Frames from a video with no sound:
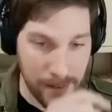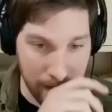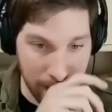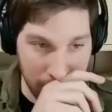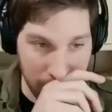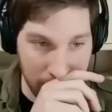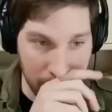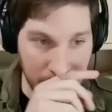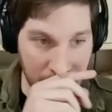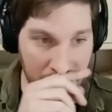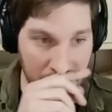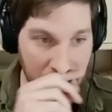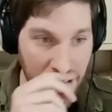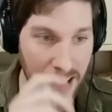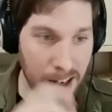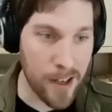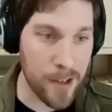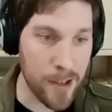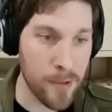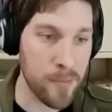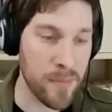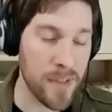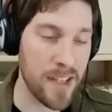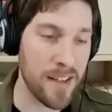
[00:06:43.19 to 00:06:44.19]
the
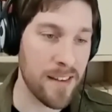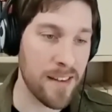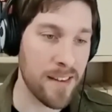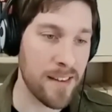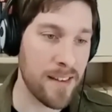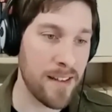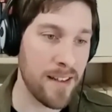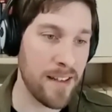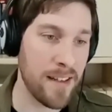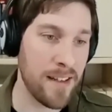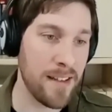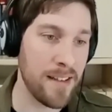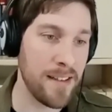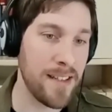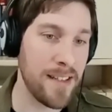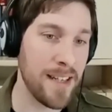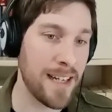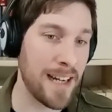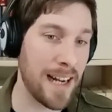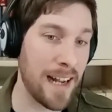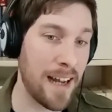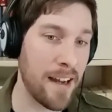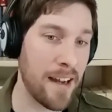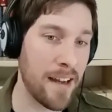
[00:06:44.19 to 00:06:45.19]
harm and the
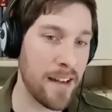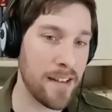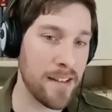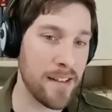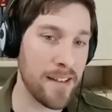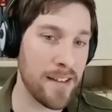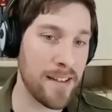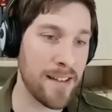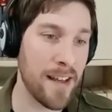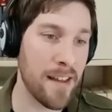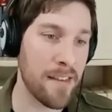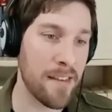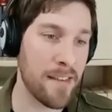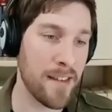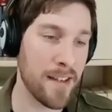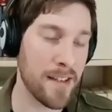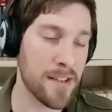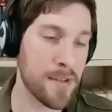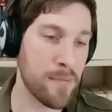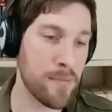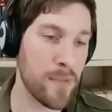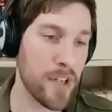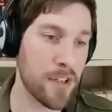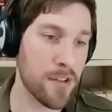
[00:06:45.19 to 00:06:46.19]
decline in
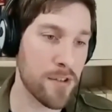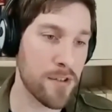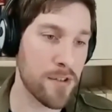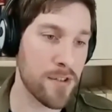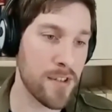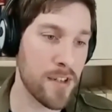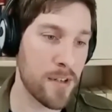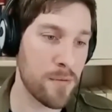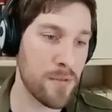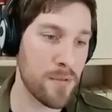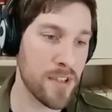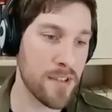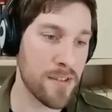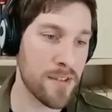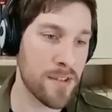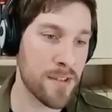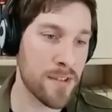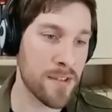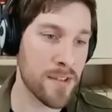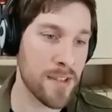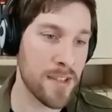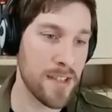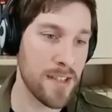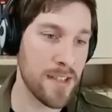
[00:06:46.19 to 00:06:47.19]
ethics, because there
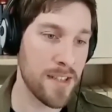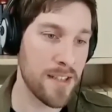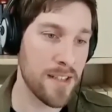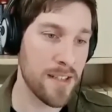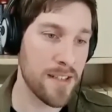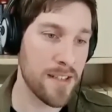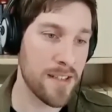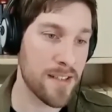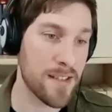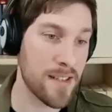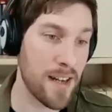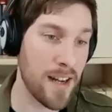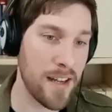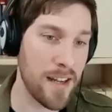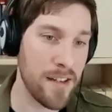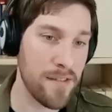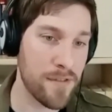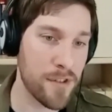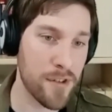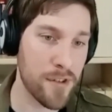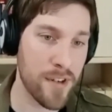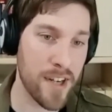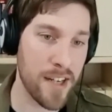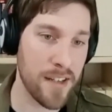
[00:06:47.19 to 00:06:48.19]
was
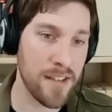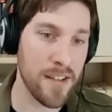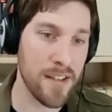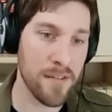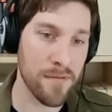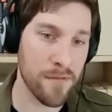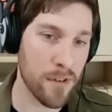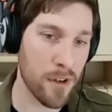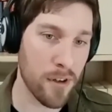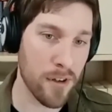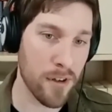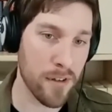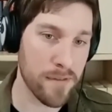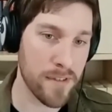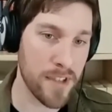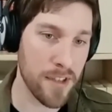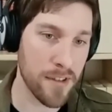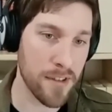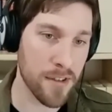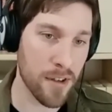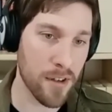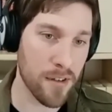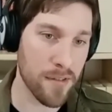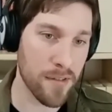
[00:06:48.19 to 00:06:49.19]
slave trade involved
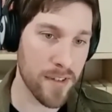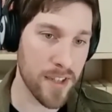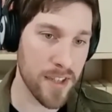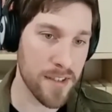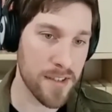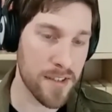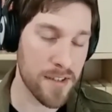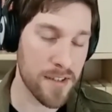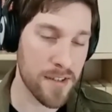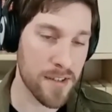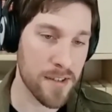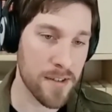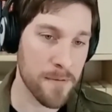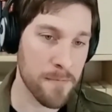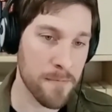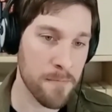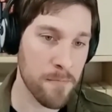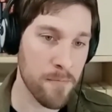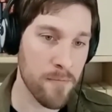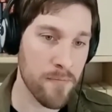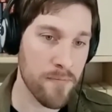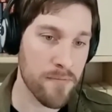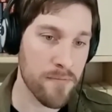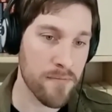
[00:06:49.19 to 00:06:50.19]
in all of this.
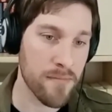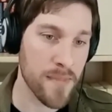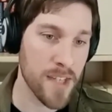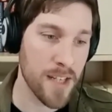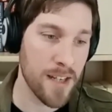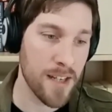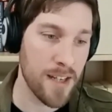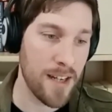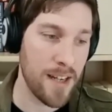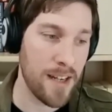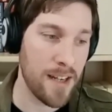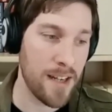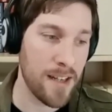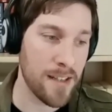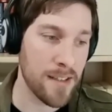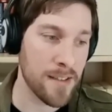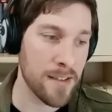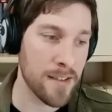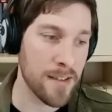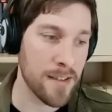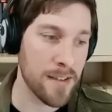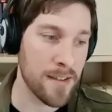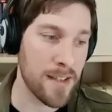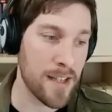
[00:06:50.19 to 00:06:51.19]

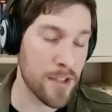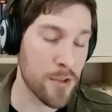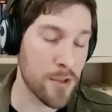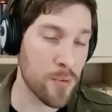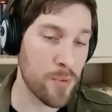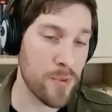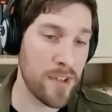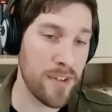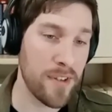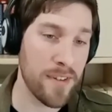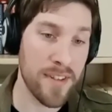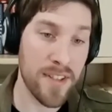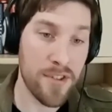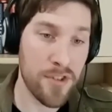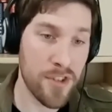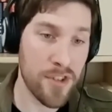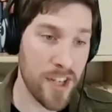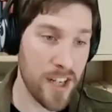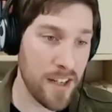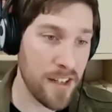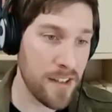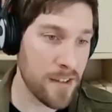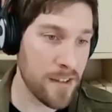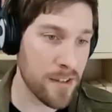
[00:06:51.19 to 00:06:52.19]
And that's where the
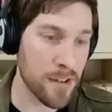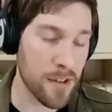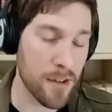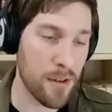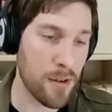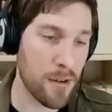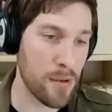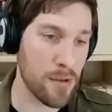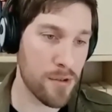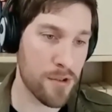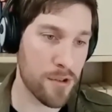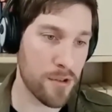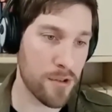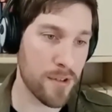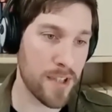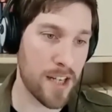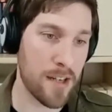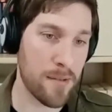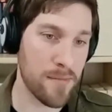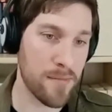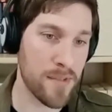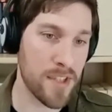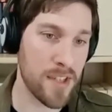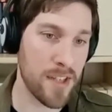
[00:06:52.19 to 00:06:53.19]
chain also
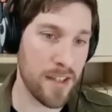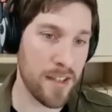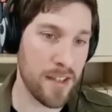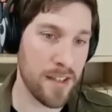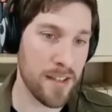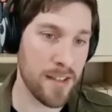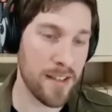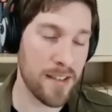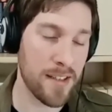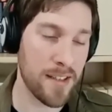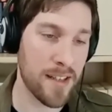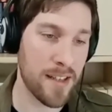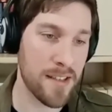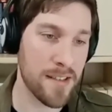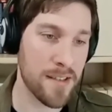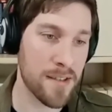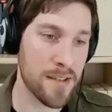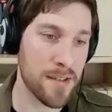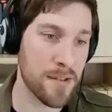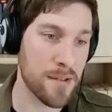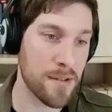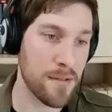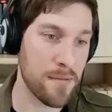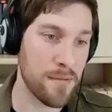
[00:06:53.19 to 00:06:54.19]
comes in. It
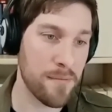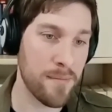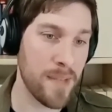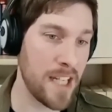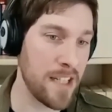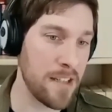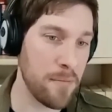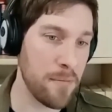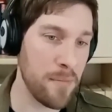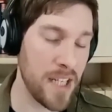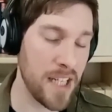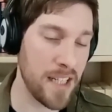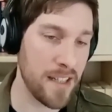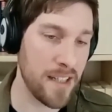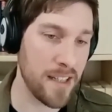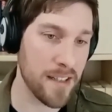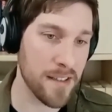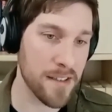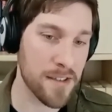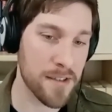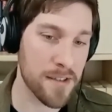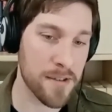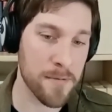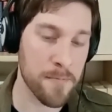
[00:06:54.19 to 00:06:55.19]
has many
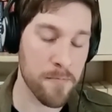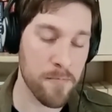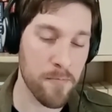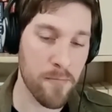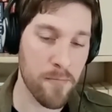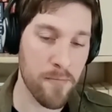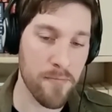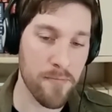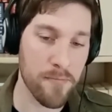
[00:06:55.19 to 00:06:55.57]
meanings.